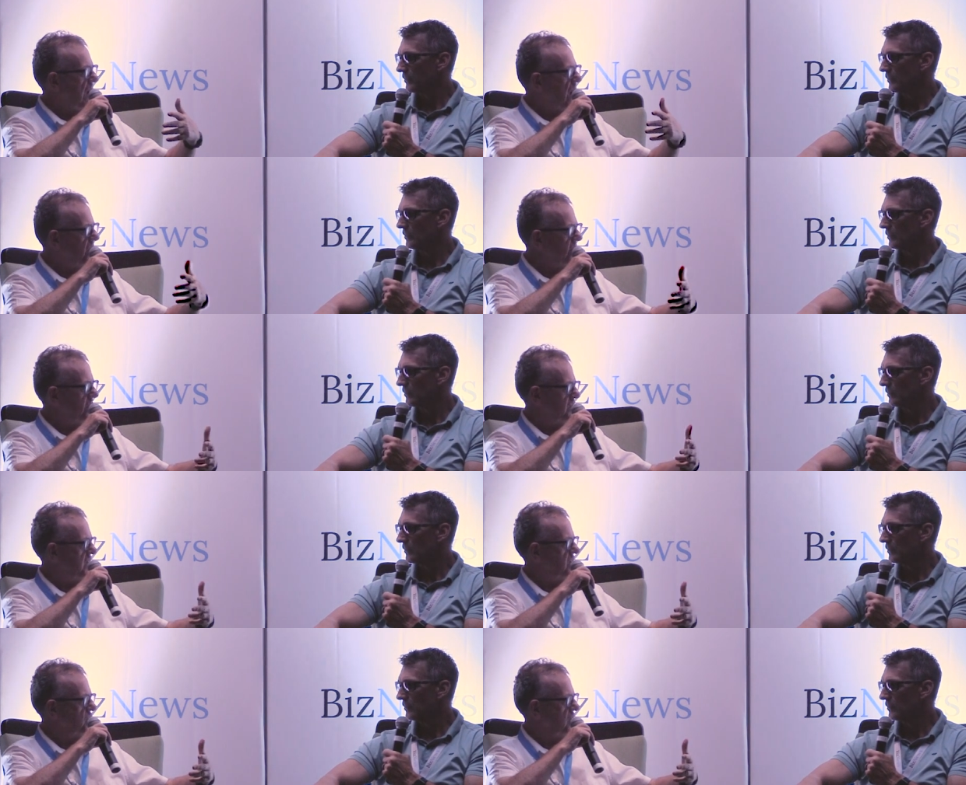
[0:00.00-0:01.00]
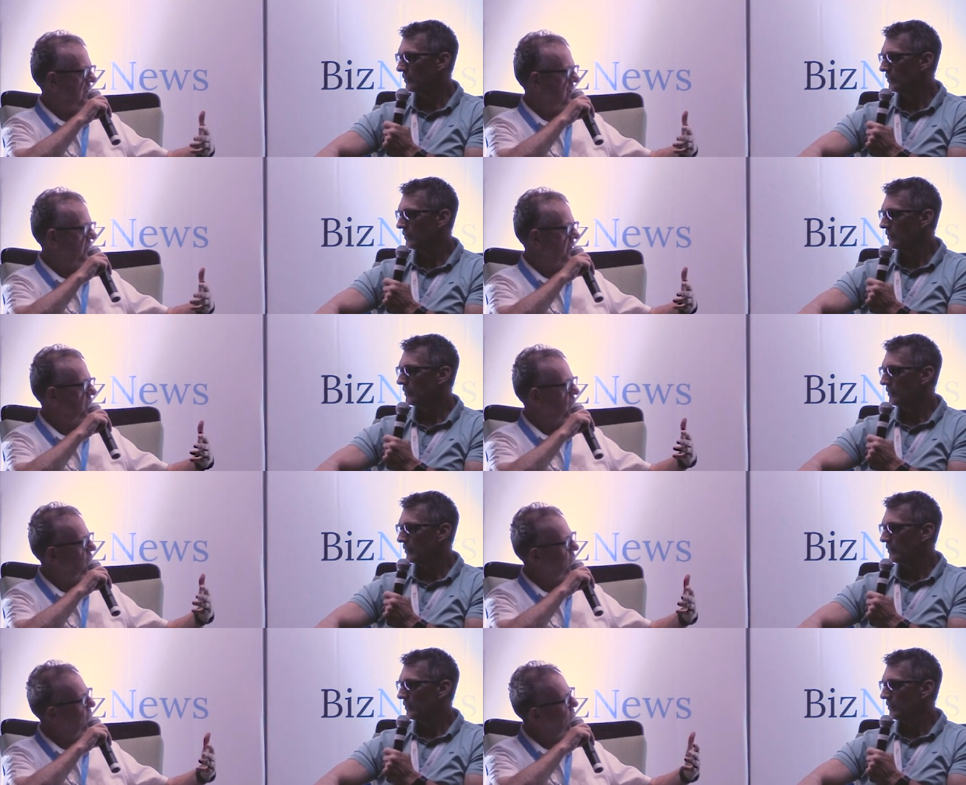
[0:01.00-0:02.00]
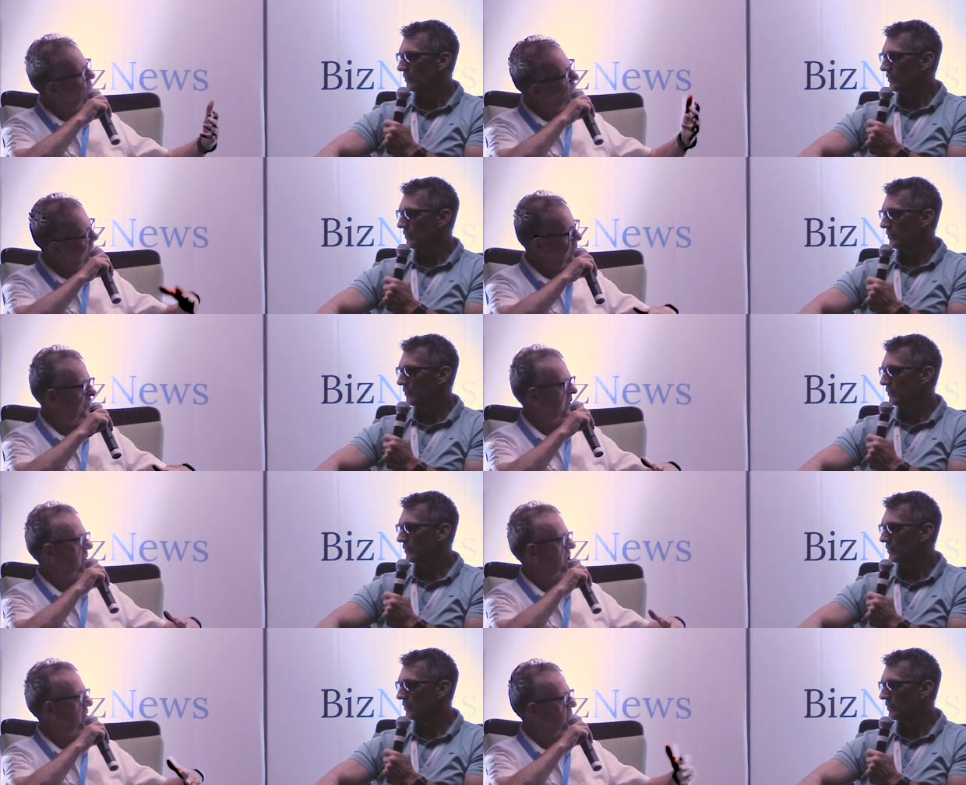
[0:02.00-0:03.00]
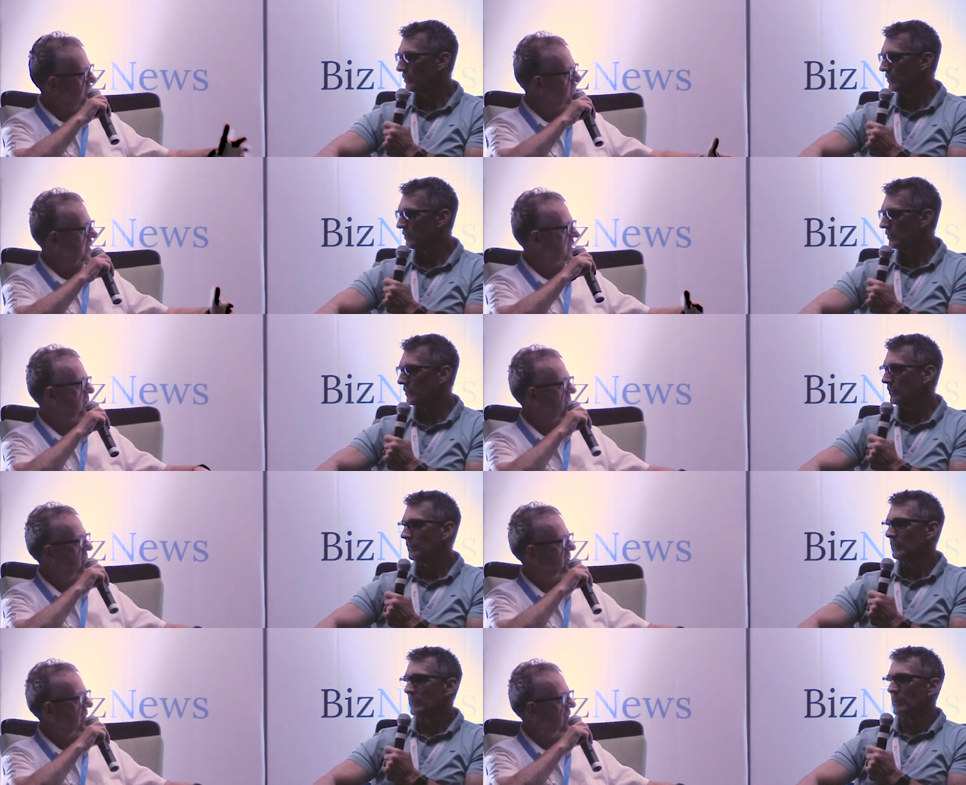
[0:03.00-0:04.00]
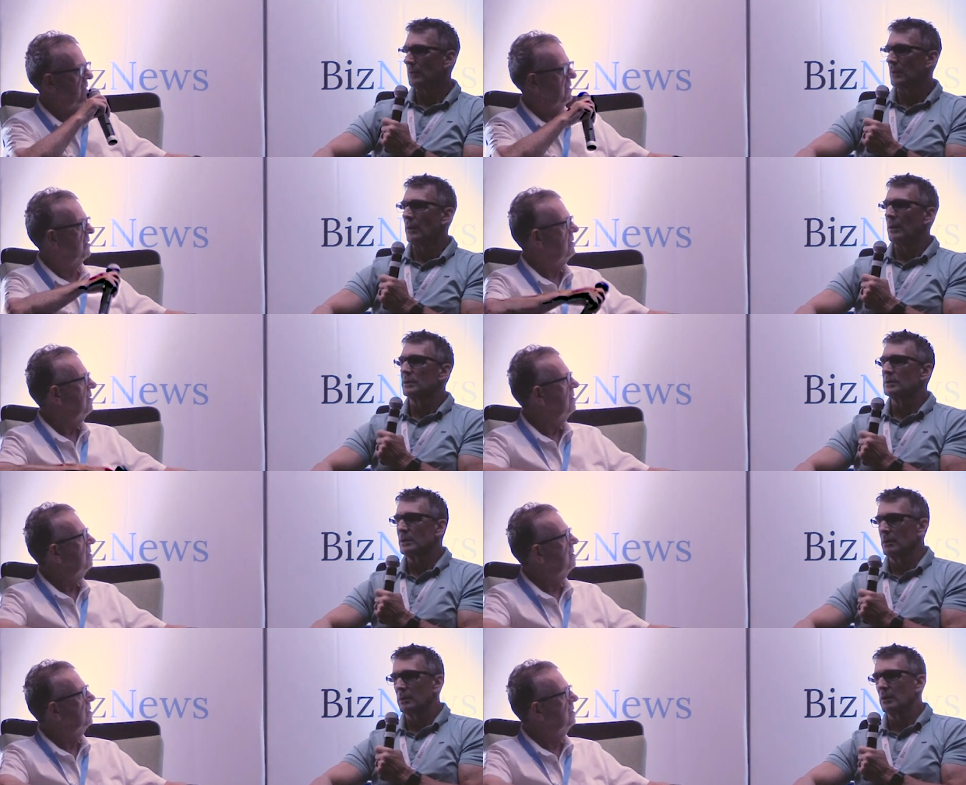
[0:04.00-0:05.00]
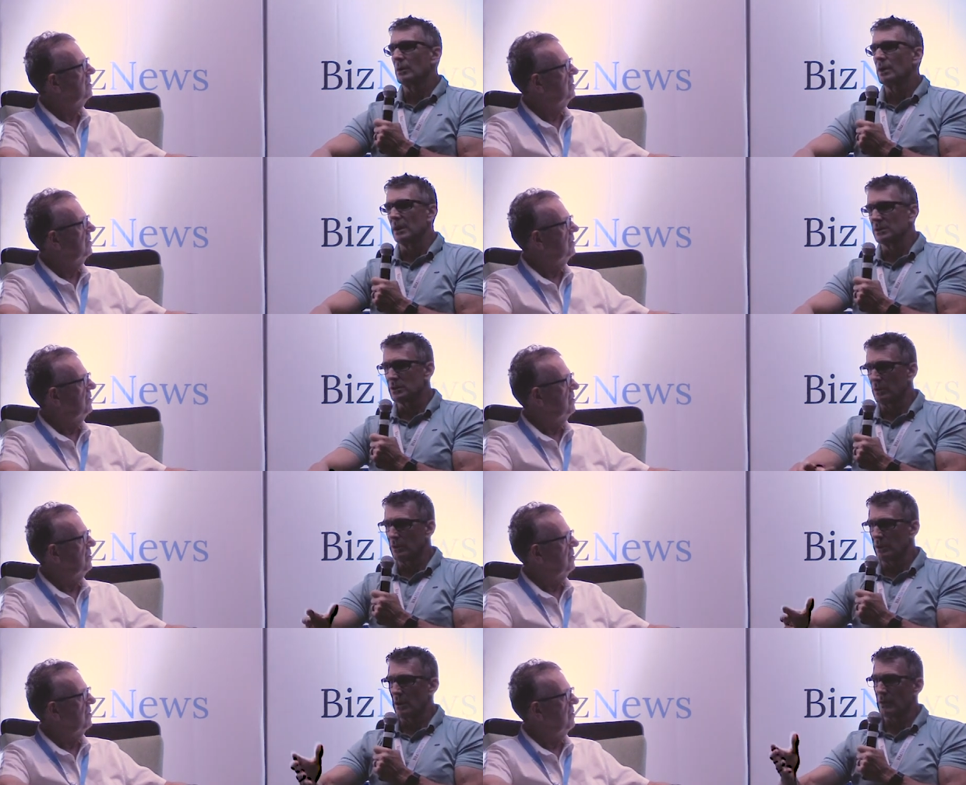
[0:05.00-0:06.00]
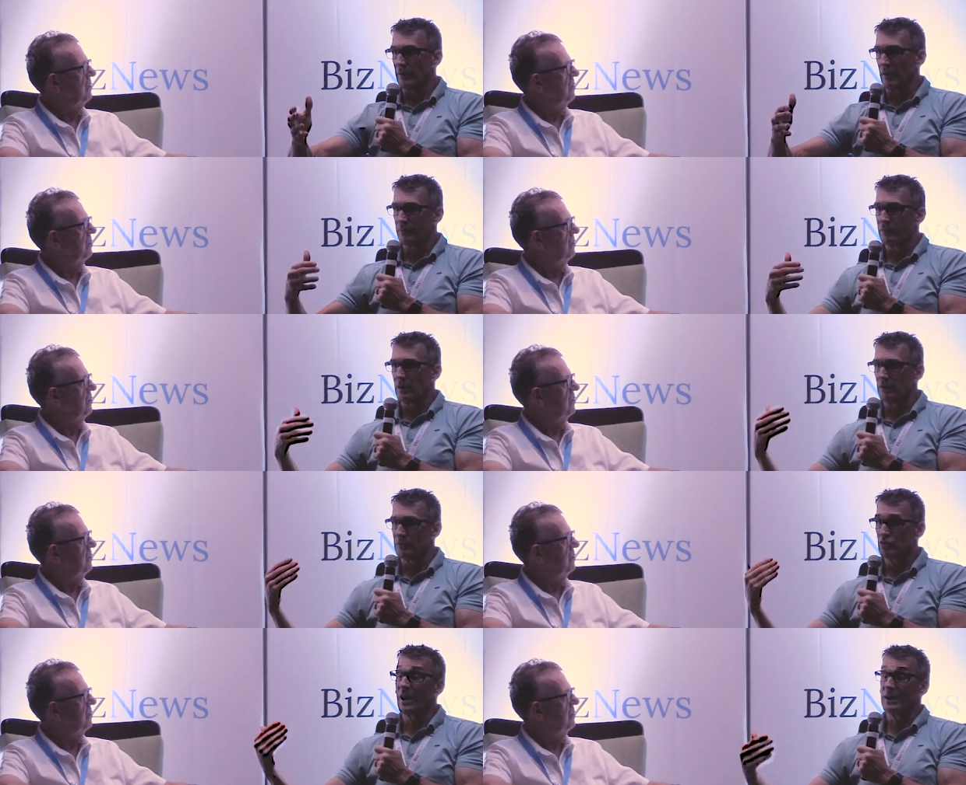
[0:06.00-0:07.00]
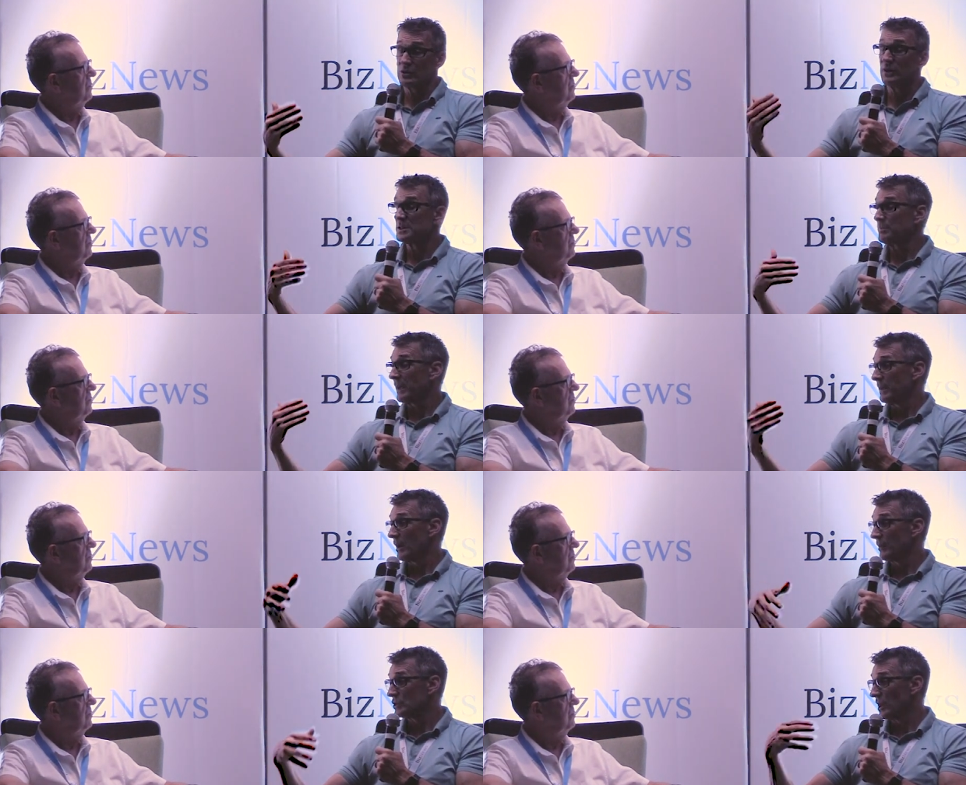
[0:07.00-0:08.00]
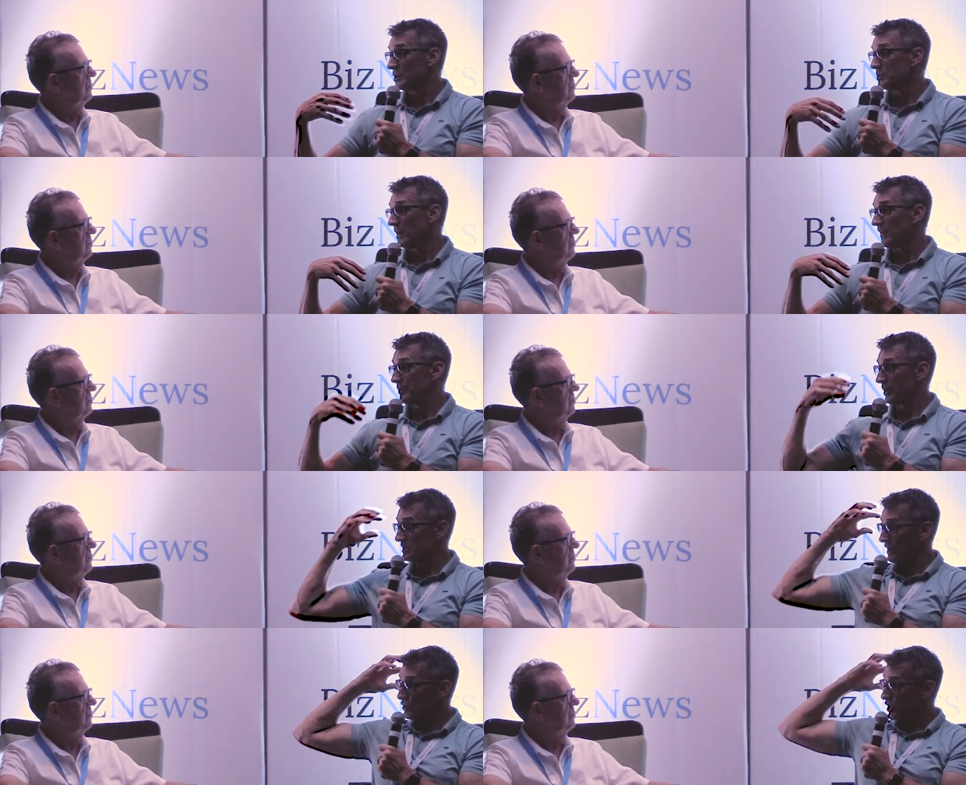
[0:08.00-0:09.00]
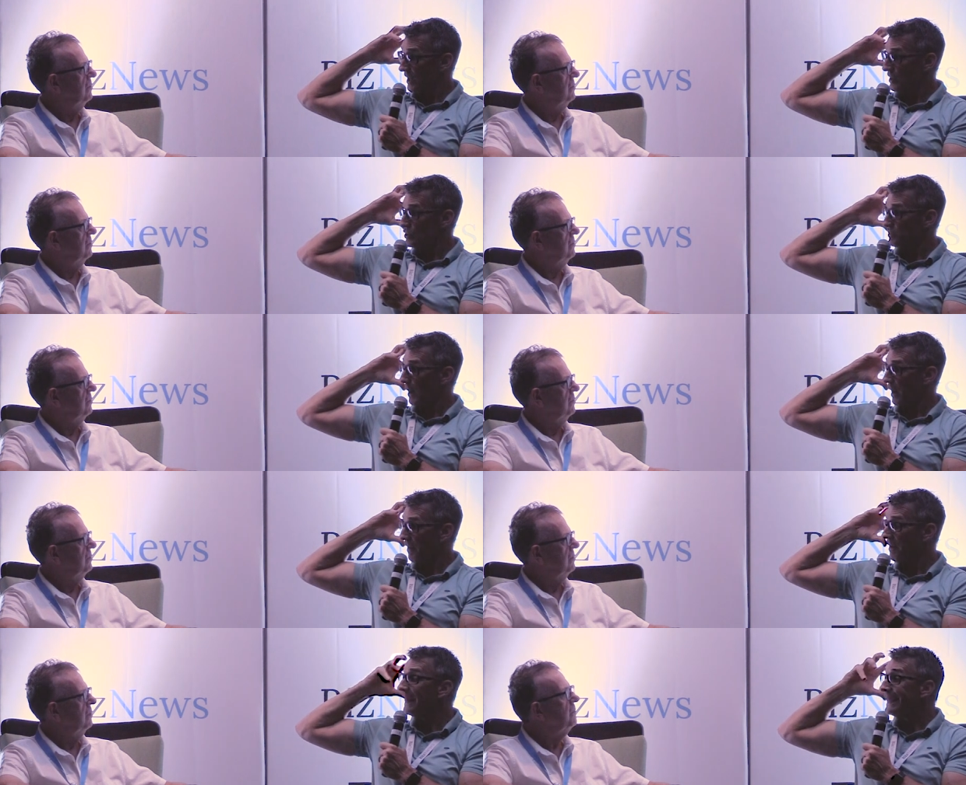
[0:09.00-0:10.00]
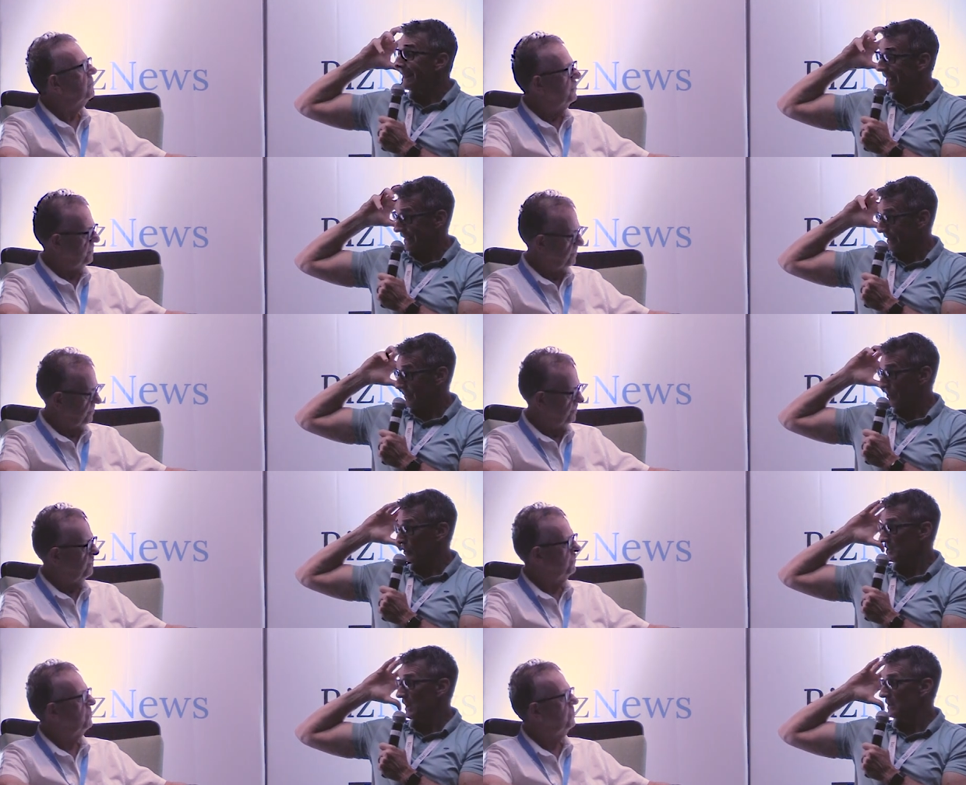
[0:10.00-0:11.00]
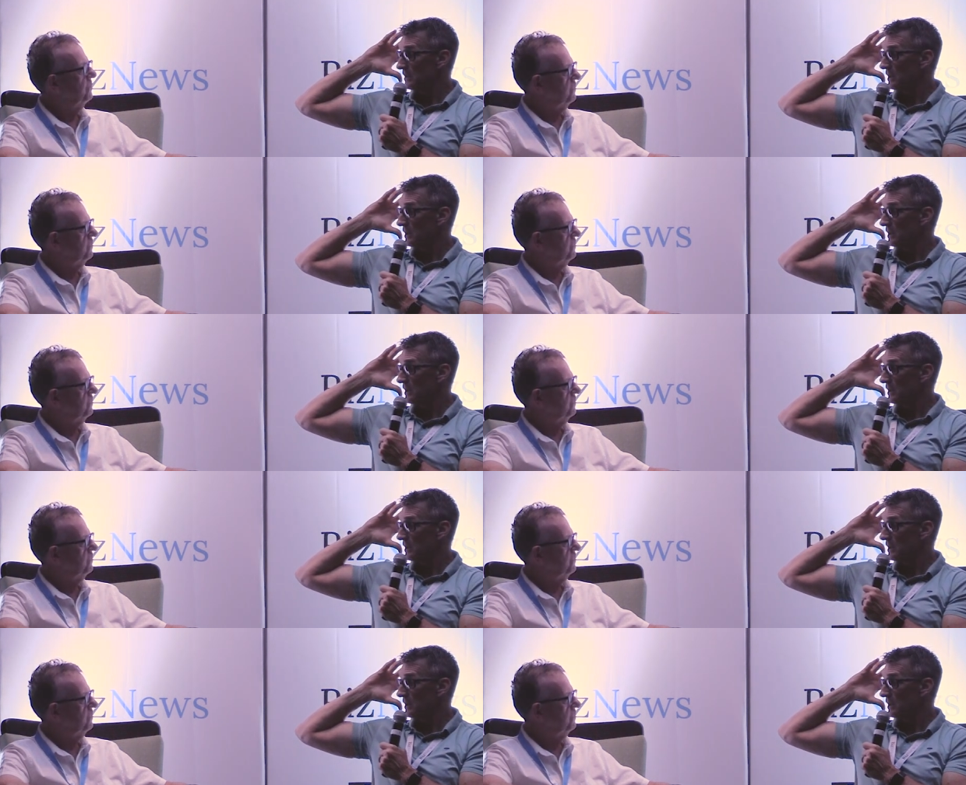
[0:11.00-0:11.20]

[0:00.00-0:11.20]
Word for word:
Speaker 1: How did he change your life, and what do you think about when you think about him daily?
Speaker 2: Okay, so I've, I've, I've tried to explain how he changed my life because he changed my thinking. Because I,